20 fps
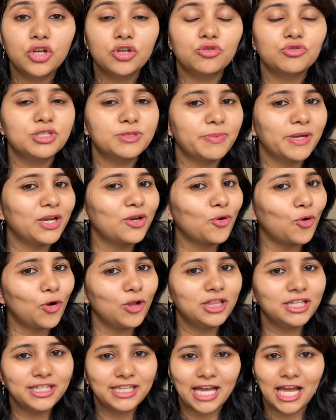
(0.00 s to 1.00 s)
to spend all
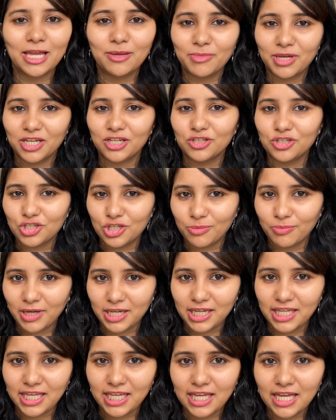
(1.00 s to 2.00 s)
the time, energy,
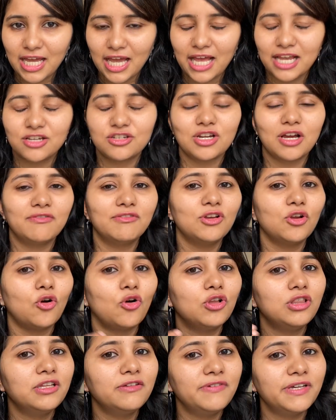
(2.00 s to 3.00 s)
money, and travel
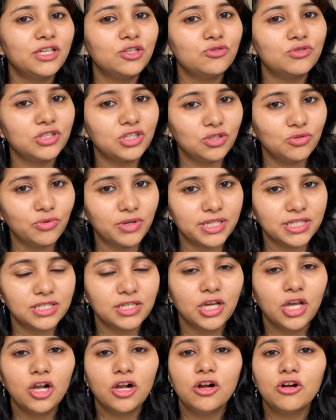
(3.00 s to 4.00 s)
all the way to the
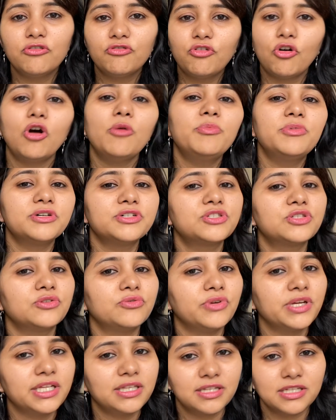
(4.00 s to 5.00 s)
US for
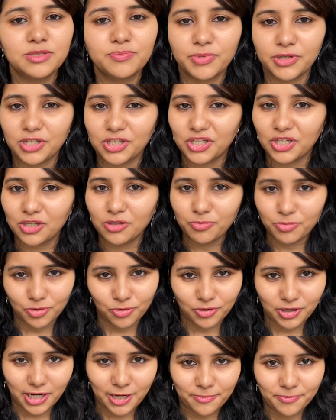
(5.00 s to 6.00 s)
pursuing this particular
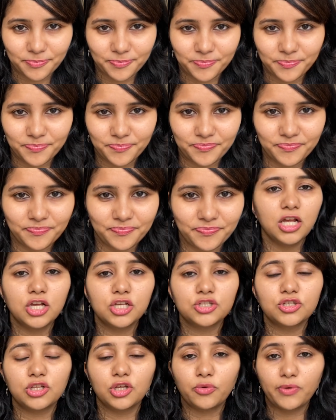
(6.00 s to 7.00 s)
program.
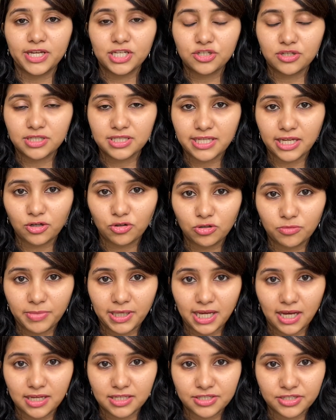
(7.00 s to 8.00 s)
So the questions that could
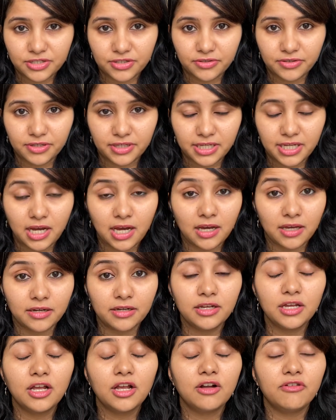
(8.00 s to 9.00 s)
be asked here are,
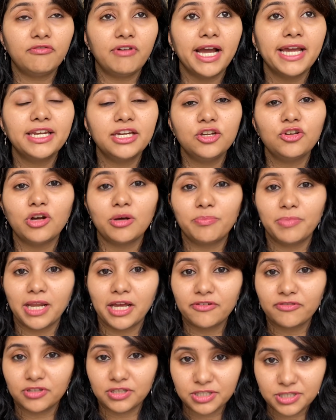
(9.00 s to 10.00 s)
why did you
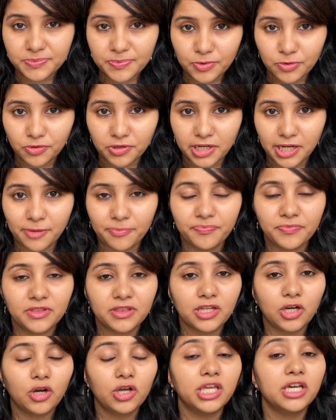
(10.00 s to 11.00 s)
apply for this program?
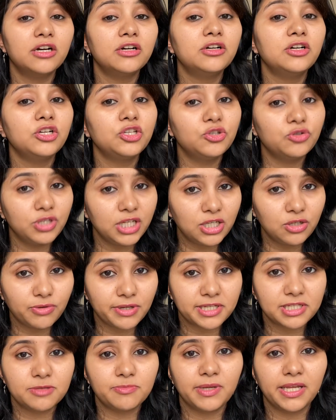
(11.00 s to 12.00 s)
Now here you need to
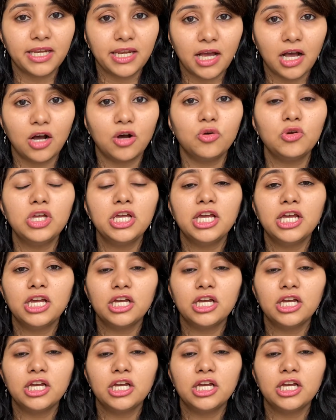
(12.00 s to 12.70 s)
explain how